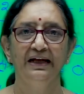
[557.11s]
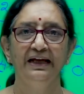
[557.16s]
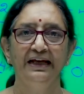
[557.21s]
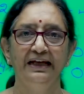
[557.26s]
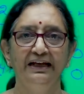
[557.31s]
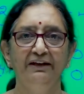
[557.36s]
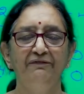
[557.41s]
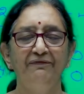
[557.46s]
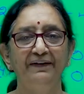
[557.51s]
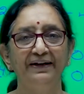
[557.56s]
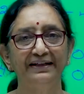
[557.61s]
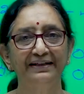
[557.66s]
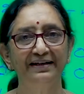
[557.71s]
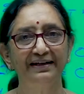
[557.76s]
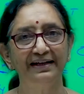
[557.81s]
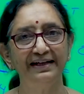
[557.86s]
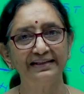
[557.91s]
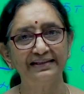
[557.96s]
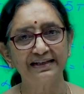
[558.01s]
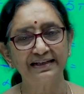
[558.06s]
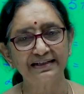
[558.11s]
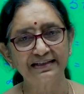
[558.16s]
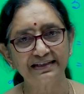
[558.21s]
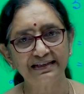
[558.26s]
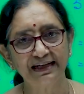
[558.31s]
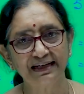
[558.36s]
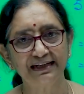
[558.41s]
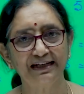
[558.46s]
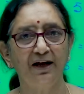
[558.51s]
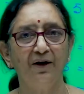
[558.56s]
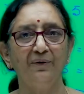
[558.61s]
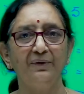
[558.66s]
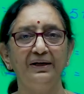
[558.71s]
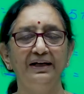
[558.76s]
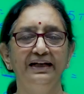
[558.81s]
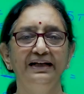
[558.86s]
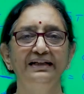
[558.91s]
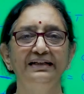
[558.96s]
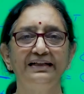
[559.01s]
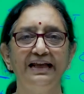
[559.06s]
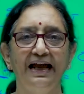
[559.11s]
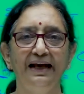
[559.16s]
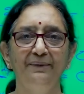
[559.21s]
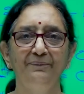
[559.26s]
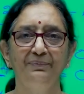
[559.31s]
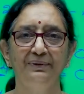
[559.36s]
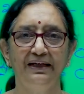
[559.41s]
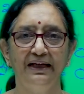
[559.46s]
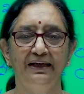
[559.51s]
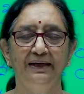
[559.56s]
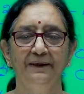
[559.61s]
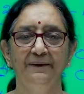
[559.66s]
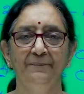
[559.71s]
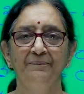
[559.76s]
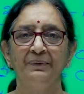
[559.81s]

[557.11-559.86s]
if it reaches the ground in time t,